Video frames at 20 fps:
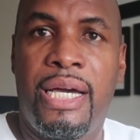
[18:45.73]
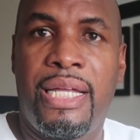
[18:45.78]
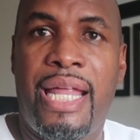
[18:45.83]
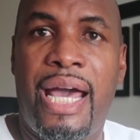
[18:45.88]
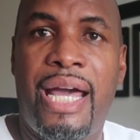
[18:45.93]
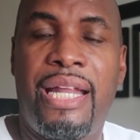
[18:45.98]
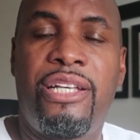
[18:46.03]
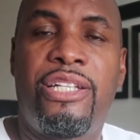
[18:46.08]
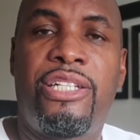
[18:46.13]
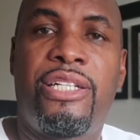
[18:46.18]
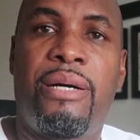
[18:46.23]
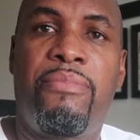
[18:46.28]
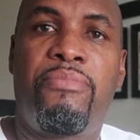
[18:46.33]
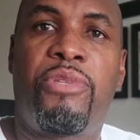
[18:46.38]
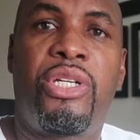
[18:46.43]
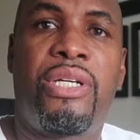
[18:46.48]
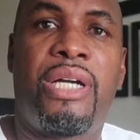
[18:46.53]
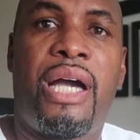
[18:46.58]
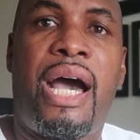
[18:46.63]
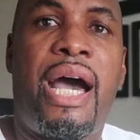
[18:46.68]
That is
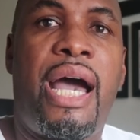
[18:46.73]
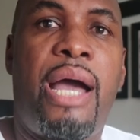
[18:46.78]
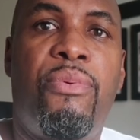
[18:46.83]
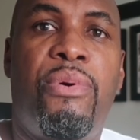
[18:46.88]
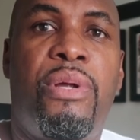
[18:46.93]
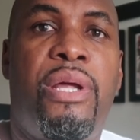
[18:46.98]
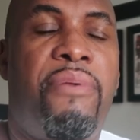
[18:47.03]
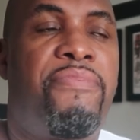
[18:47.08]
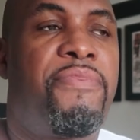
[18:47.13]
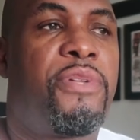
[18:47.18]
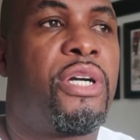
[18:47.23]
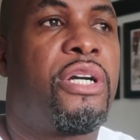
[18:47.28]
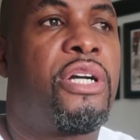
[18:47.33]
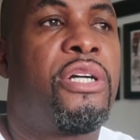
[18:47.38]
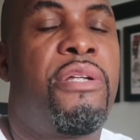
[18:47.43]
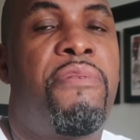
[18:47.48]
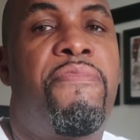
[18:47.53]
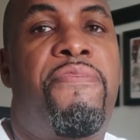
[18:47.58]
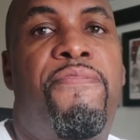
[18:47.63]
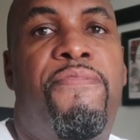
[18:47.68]
something I would have to
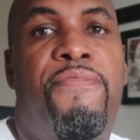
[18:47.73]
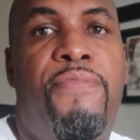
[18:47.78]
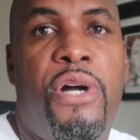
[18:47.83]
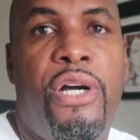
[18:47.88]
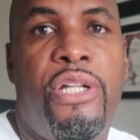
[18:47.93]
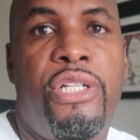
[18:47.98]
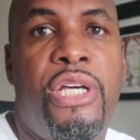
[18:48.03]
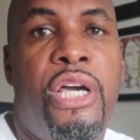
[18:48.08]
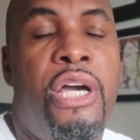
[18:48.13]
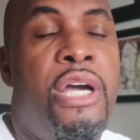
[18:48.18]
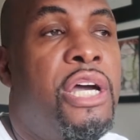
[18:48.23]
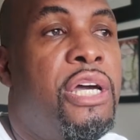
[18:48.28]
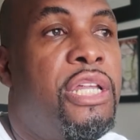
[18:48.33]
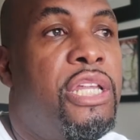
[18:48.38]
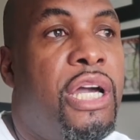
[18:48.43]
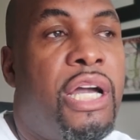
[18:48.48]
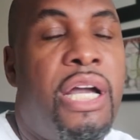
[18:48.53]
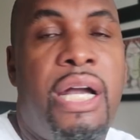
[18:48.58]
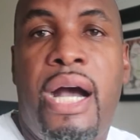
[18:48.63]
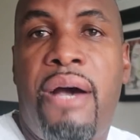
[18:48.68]
confront
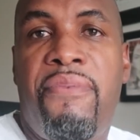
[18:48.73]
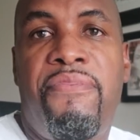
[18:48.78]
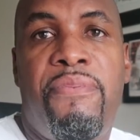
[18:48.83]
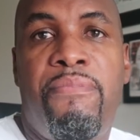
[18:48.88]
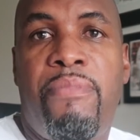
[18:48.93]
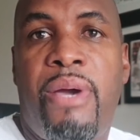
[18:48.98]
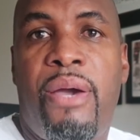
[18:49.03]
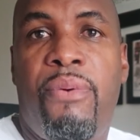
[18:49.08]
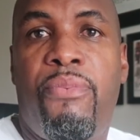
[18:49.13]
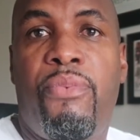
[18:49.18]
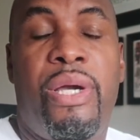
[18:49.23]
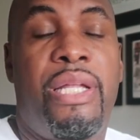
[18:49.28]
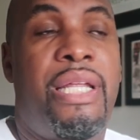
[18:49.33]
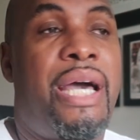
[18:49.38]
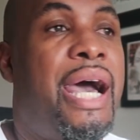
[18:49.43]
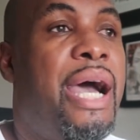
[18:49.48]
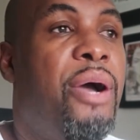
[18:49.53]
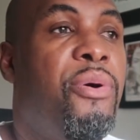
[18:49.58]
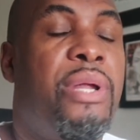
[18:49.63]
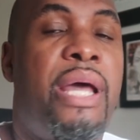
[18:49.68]
the government with.
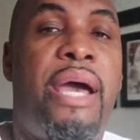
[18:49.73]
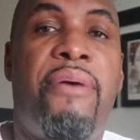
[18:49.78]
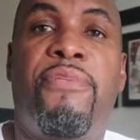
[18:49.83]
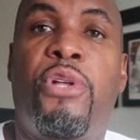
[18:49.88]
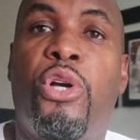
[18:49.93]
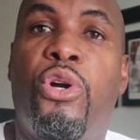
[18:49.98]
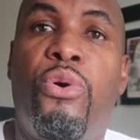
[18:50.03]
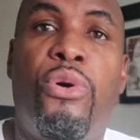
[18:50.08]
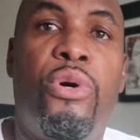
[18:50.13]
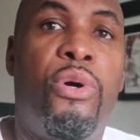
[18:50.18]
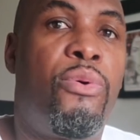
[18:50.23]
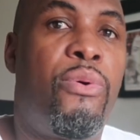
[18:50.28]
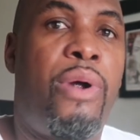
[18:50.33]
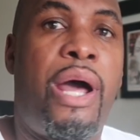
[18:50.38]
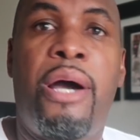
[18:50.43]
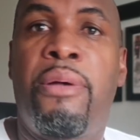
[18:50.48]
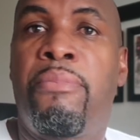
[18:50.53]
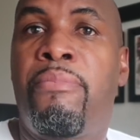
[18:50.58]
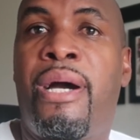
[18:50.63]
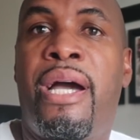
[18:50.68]
I would have to go
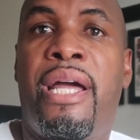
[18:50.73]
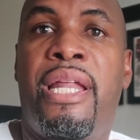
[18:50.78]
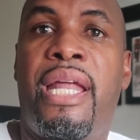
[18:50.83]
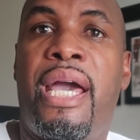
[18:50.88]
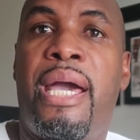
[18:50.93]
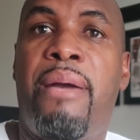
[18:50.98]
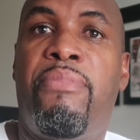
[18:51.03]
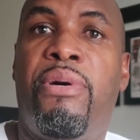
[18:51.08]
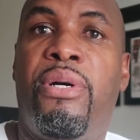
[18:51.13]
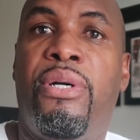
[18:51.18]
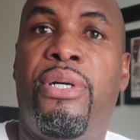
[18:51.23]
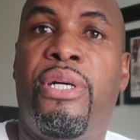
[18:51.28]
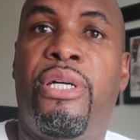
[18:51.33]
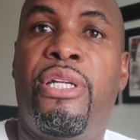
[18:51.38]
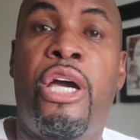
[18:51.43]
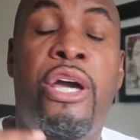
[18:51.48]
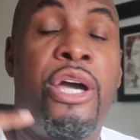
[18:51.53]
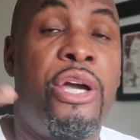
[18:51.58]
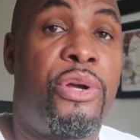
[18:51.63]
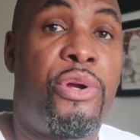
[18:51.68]
around my
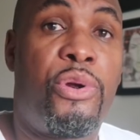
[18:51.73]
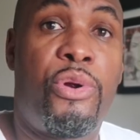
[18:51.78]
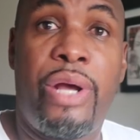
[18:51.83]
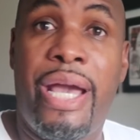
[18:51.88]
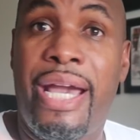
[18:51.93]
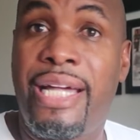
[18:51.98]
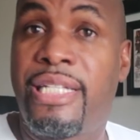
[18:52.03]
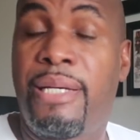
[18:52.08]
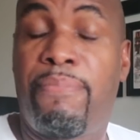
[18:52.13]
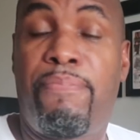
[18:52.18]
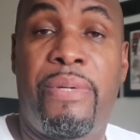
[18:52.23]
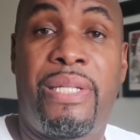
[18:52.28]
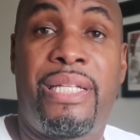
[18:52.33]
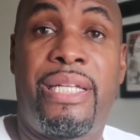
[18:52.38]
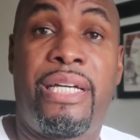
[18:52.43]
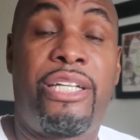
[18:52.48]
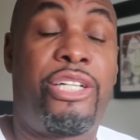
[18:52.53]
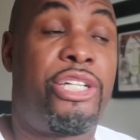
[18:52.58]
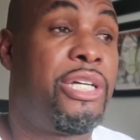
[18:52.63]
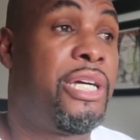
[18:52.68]
neighborhood, create a
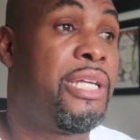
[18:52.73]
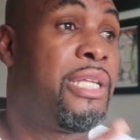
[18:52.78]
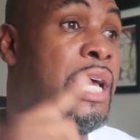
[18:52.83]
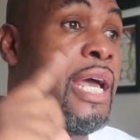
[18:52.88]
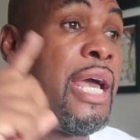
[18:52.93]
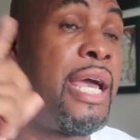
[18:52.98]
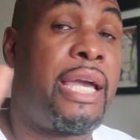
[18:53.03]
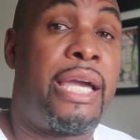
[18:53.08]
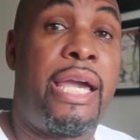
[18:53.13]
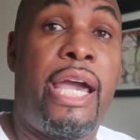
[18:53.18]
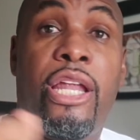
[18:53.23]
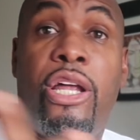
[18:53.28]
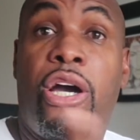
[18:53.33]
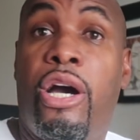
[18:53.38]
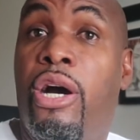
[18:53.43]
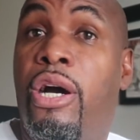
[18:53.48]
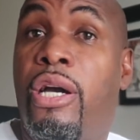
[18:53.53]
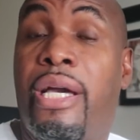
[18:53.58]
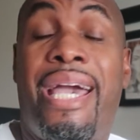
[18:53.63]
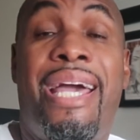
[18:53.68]
petition, get
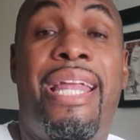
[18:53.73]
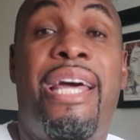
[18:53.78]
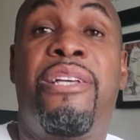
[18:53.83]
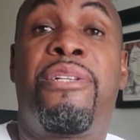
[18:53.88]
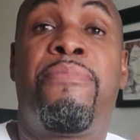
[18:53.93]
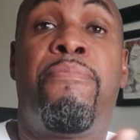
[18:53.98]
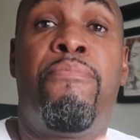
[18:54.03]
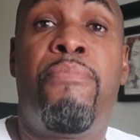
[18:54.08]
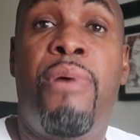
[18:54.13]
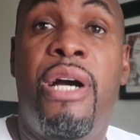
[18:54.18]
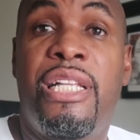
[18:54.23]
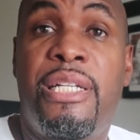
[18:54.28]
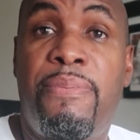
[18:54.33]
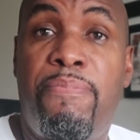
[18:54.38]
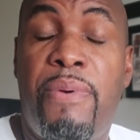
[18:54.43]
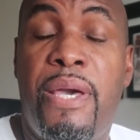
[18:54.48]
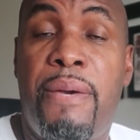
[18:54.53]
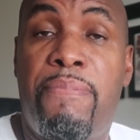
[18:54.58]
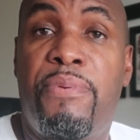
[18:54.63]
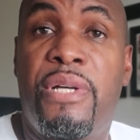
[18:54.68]
as
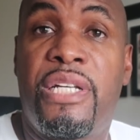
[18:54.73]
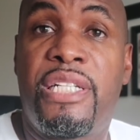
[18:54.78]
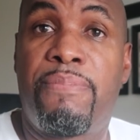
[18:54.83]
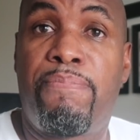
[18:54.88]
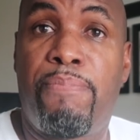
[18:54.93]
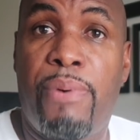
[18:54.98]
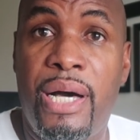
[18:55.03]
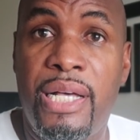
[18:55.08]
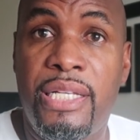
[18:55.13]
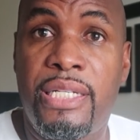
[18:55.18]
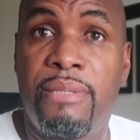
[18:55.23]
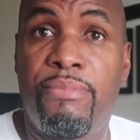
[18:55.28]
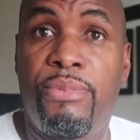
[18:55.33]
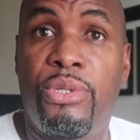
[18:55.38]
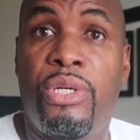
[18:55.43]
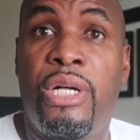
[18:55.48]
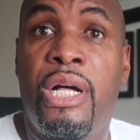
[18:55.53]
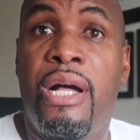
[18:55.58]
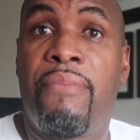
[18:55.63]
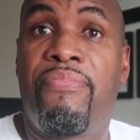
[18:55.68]
much people as
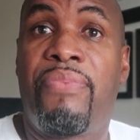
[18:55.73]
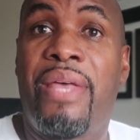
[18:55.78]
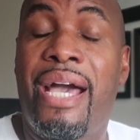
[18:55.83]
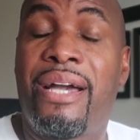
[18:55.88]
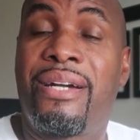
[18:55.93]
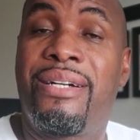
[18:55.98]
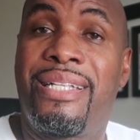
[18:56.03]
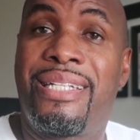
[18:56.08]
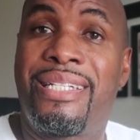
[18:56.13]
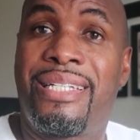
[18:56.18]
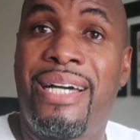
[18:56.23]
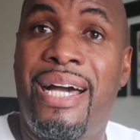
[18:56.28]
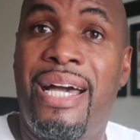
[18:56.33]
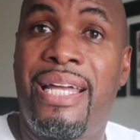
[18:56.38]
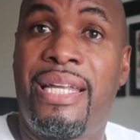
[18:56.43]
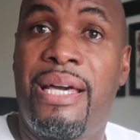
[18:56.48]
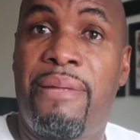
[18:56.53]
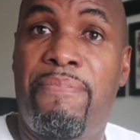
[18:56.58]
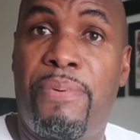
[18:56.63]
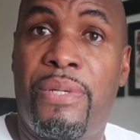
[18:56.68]
possible that could
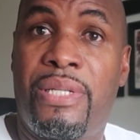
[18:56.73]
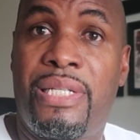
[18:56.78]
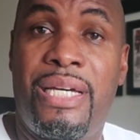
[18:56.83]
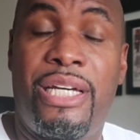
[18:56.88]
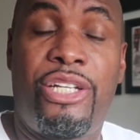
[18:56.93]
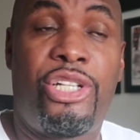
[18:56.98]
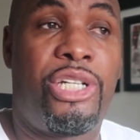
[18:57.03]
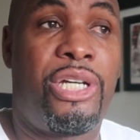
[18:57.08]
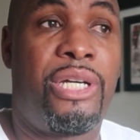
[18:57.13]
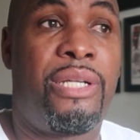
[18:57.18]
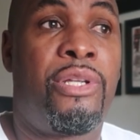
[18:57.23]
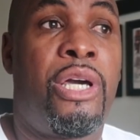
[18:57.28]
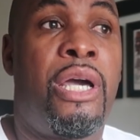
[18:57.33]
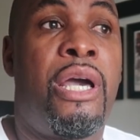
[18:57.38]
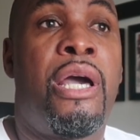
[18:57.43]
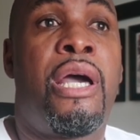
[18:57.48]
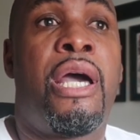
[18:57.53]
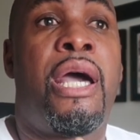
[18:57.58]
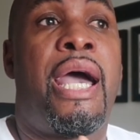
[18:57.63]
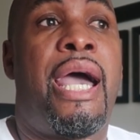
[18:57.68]
sign that petition
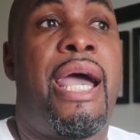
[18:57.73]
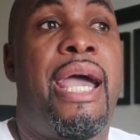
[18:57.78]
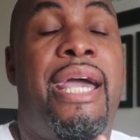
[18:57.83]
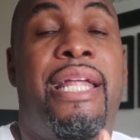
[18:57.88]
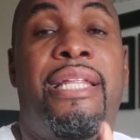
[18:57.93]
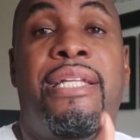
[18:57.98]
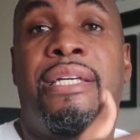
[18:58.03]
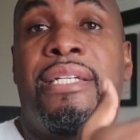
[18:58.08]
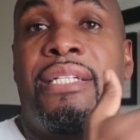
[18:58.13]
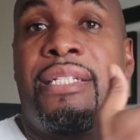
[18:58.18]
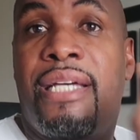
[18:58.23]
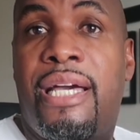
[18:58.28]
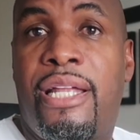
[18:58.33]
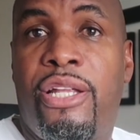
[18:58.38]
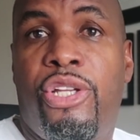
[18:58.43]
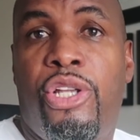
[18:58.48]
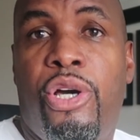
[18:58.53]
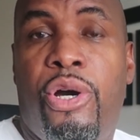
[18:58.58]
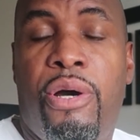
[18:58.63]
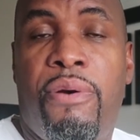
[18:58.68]
and send
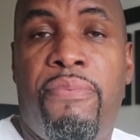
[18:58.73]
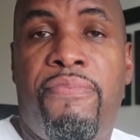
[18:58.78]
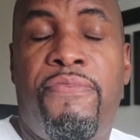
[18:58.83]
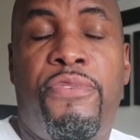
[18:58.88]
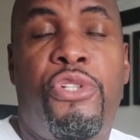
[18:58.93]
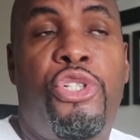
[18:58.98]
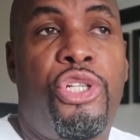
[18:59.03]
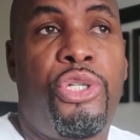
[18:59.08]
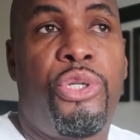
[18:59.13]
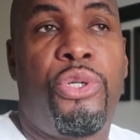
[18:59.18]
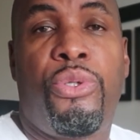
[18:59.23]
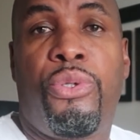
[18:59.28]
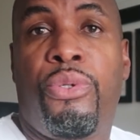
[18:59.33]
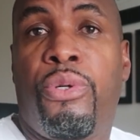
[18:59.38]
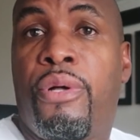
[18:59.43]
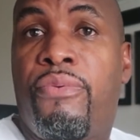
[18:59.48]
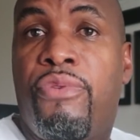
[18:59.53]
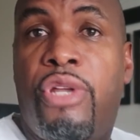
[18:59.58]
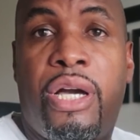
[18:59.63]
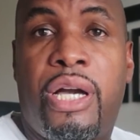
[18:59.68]
it off
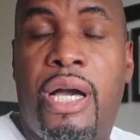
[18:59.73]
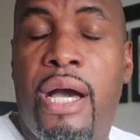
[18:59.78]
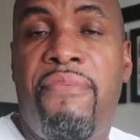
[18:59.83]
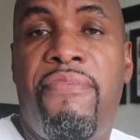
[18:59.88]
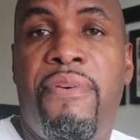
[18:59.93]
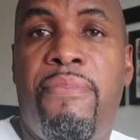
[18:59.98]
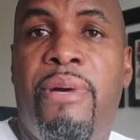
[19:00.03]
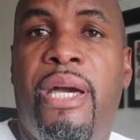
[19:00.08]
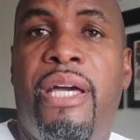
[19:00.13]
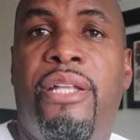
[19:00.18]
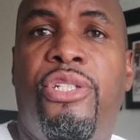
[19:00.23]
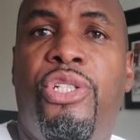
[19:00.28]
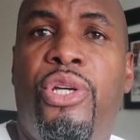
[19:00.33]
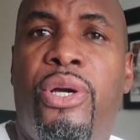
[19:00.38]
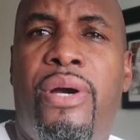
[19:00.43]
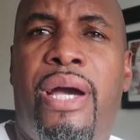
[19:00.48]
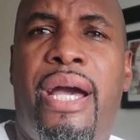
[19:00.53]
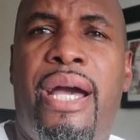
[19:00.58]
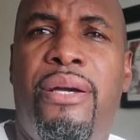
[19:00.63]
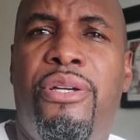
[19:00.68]
to the government.
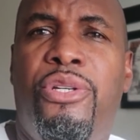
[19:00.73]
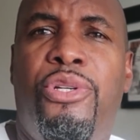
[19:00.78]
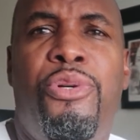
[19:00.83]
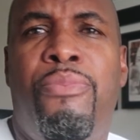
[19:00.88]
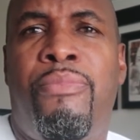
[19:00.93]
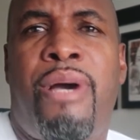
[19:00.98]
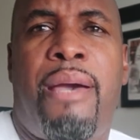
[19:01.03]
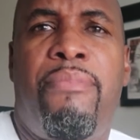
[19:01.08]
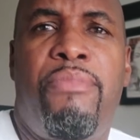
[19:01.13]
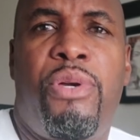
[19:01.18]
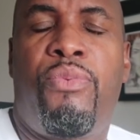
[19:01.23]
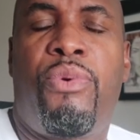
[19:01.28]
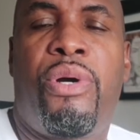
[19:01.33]
You might be